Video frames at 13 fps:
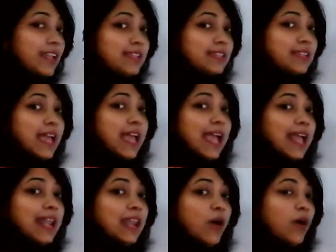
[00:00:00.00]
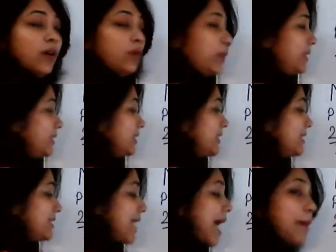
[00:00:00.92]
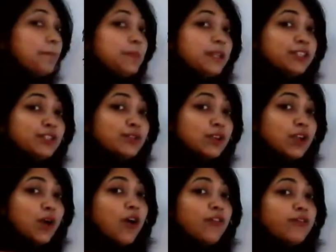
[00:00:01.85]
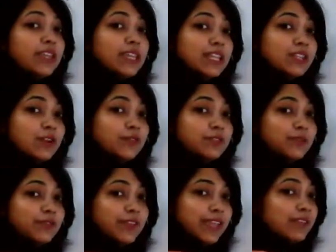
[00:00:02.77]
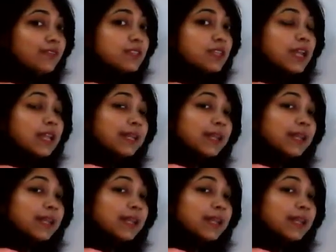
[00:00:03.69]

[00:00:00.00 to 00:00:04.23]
is along with this amplitude of each of the waves,